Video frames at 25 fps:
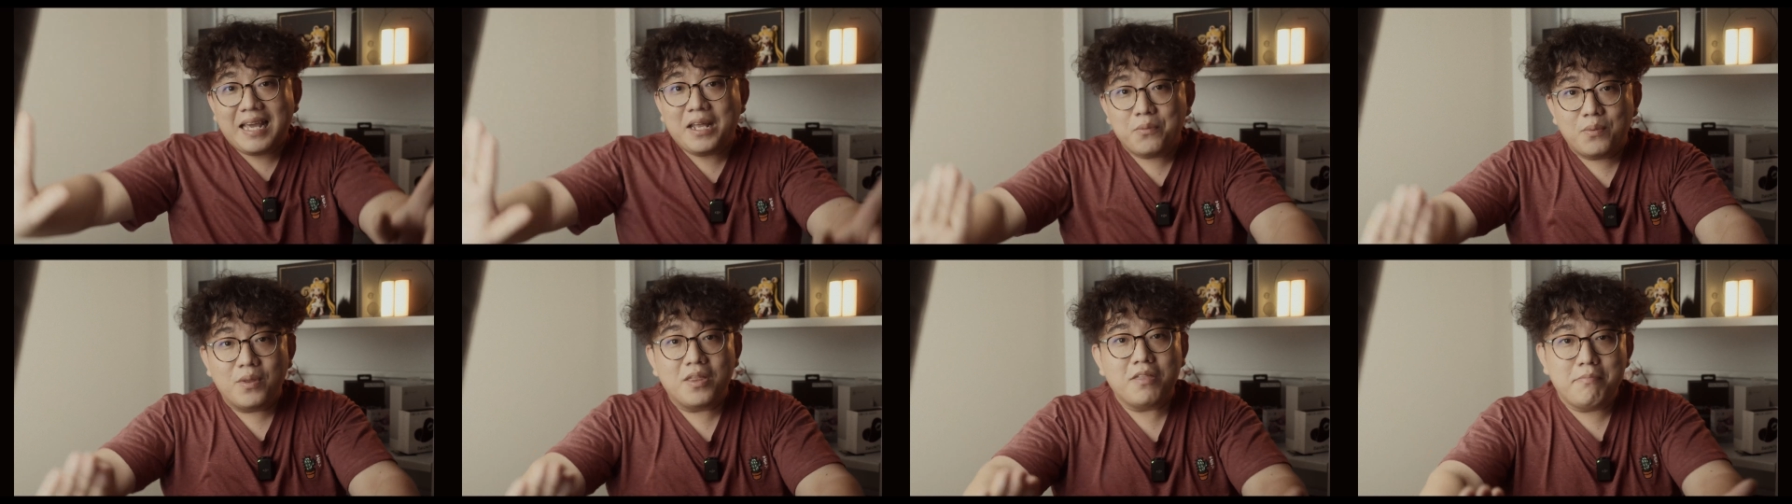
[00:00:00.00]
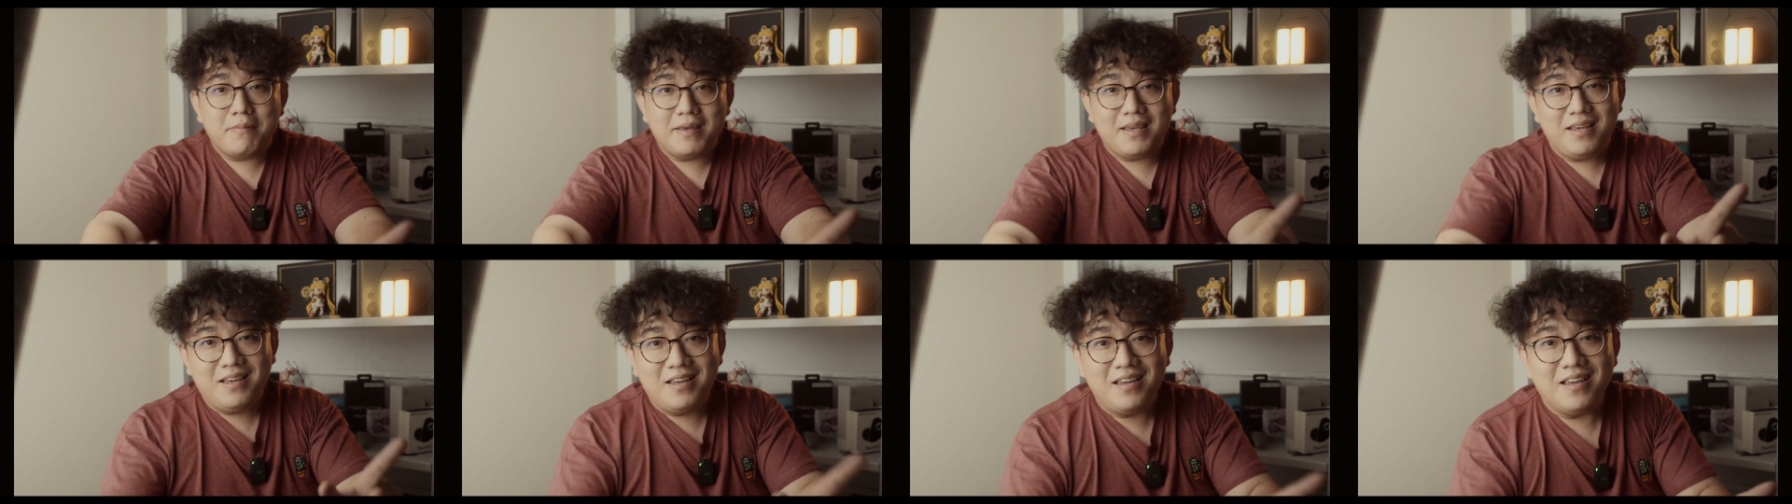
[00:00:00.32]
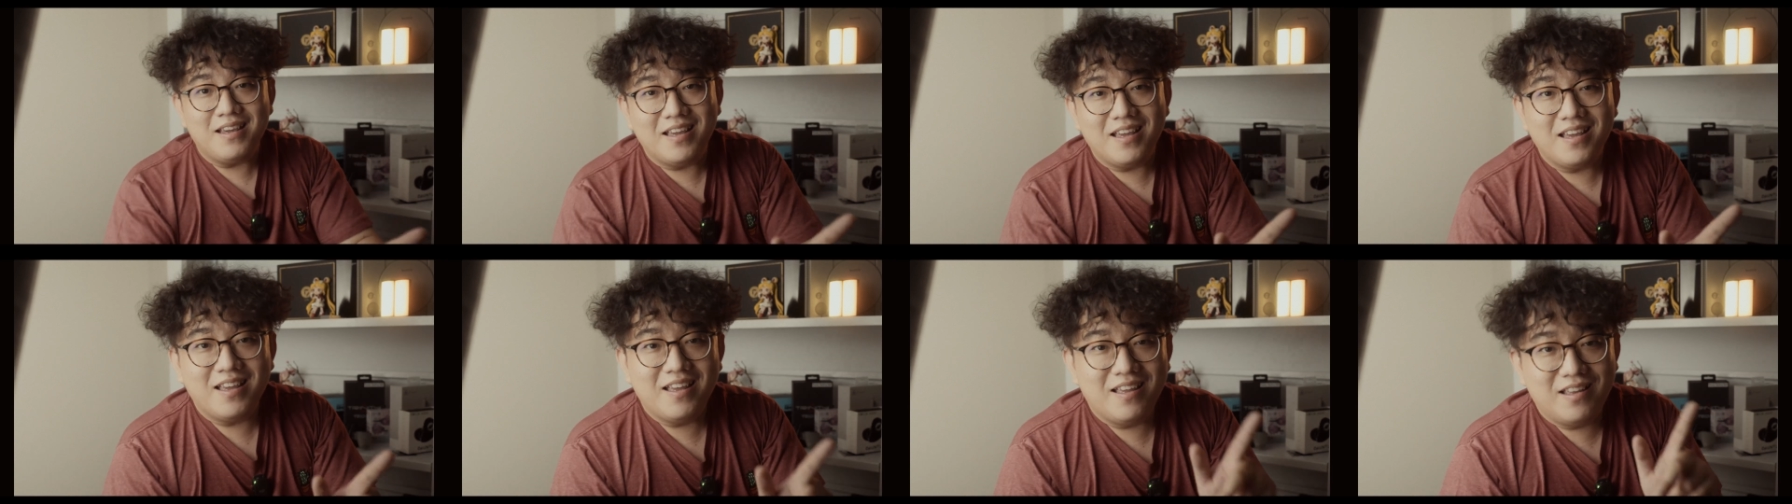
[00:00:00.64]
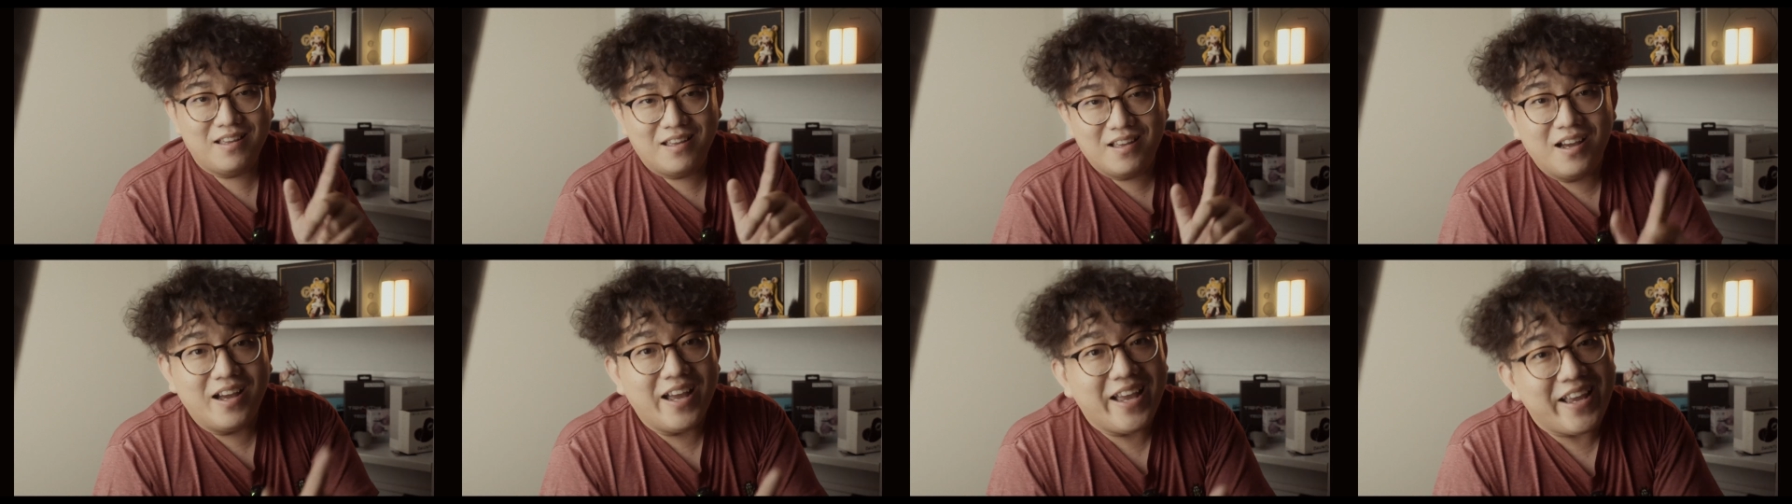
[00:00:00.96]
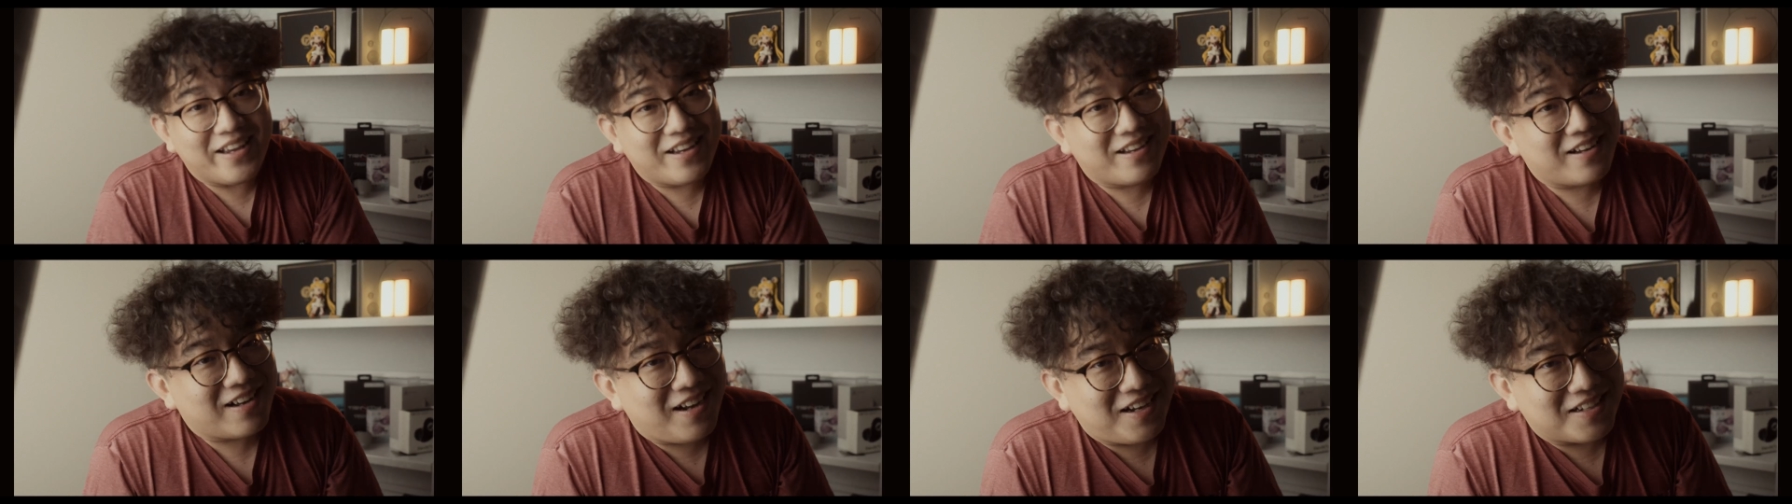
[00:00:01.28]
it with me,
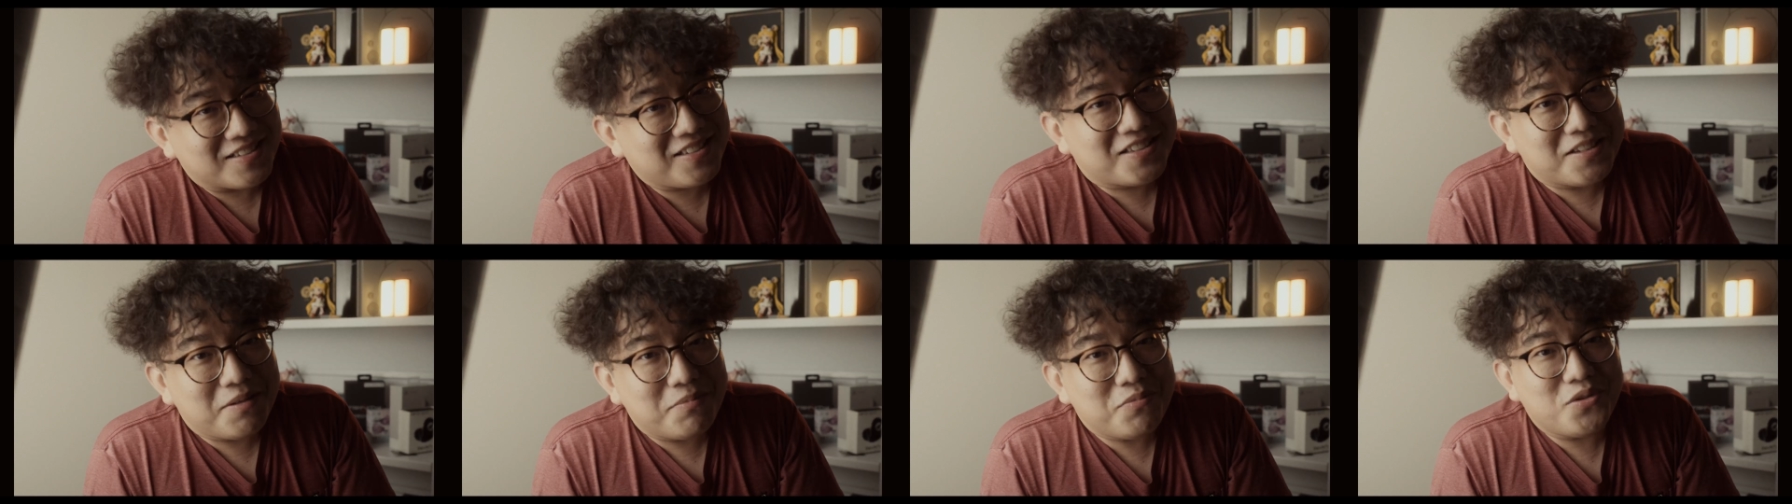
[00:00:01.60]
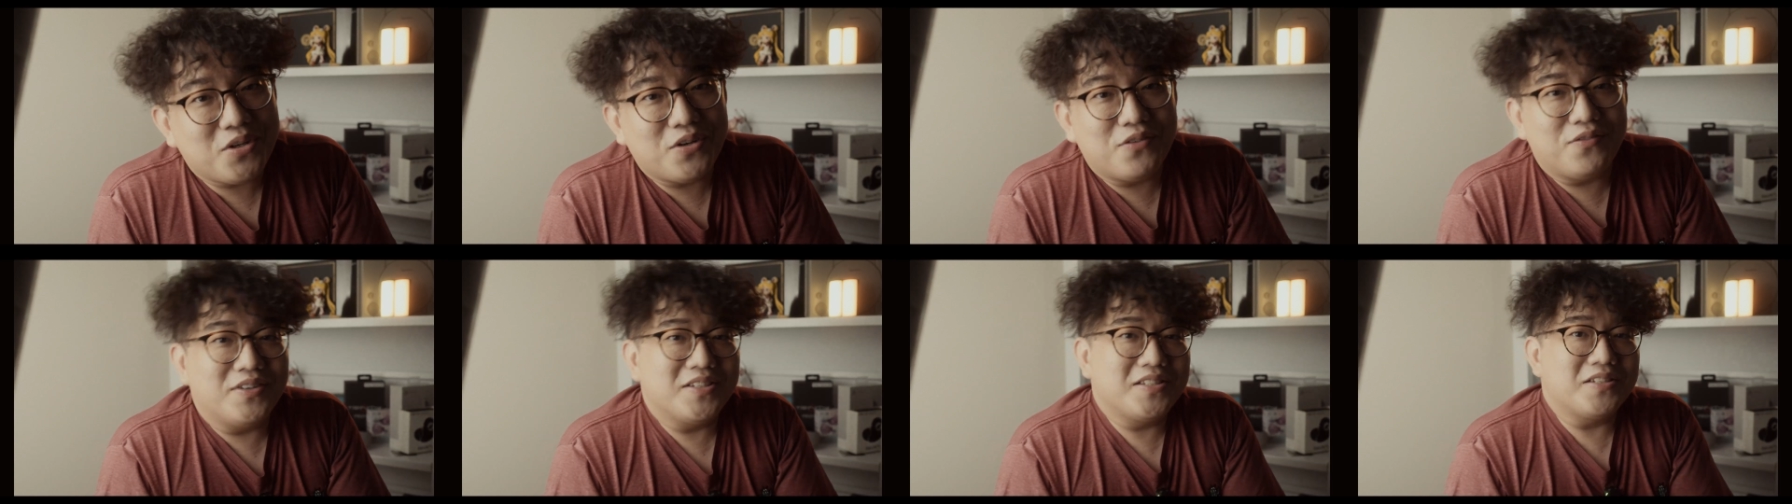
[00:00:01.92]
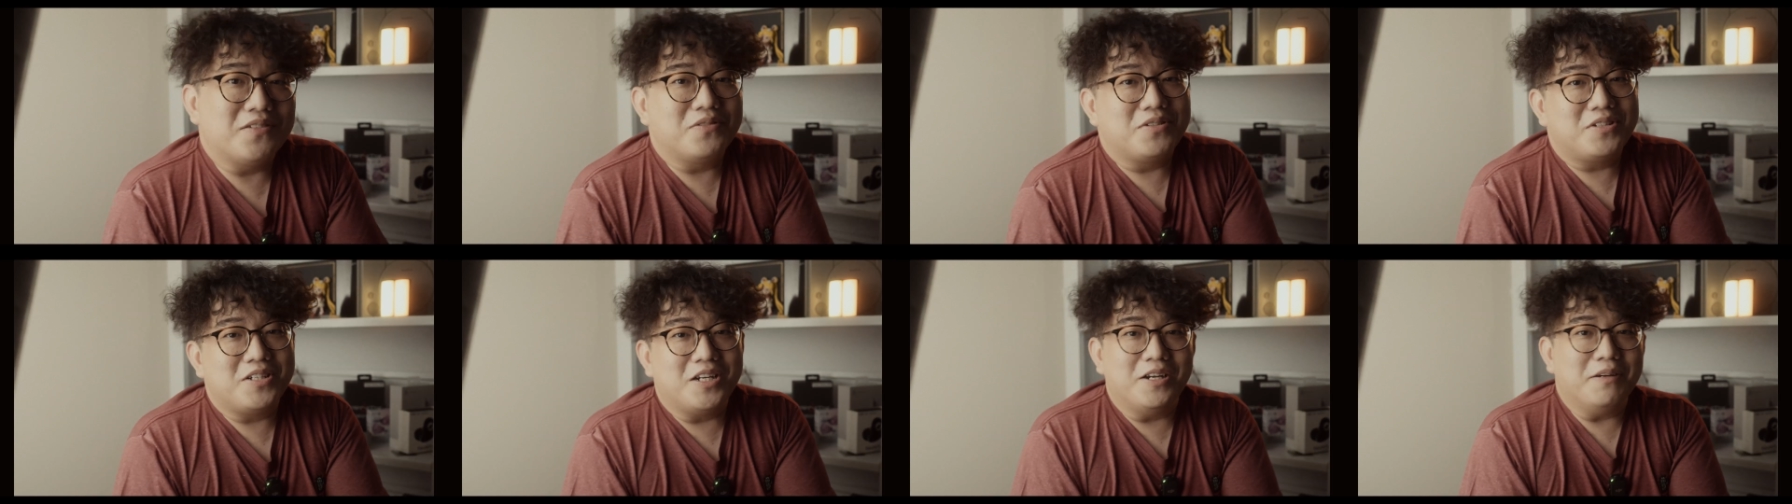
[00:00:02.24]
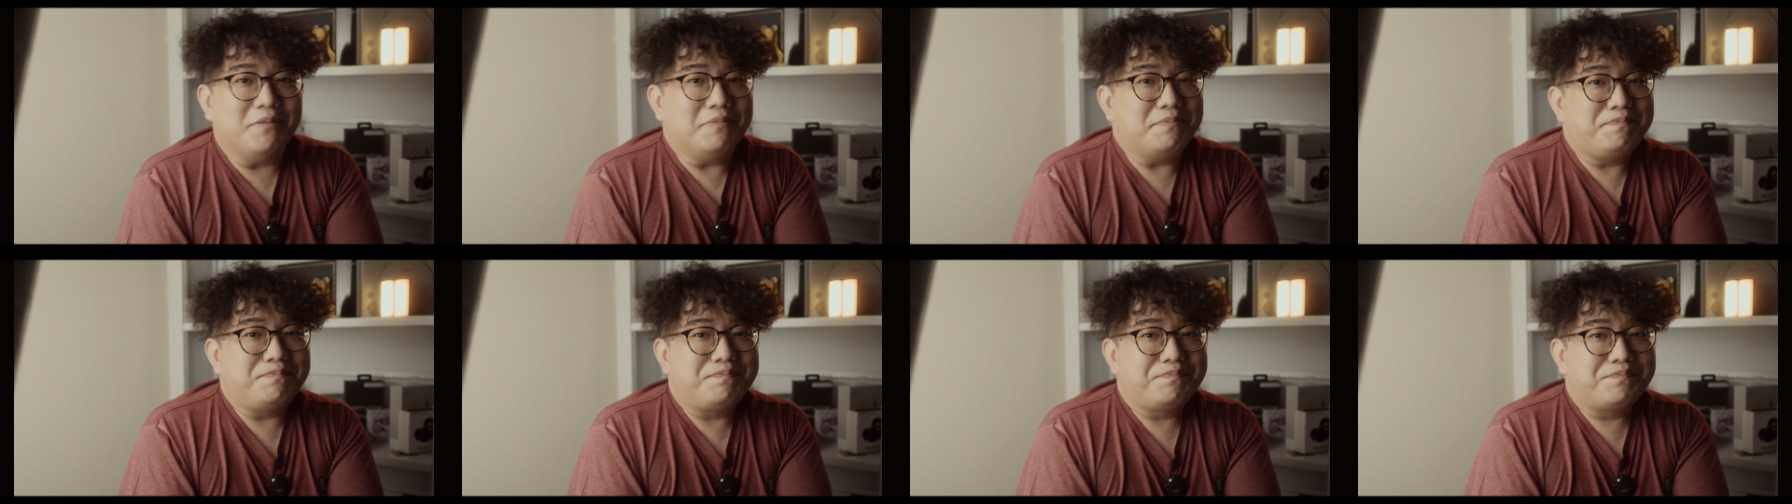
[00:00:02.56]
a custom universal shape.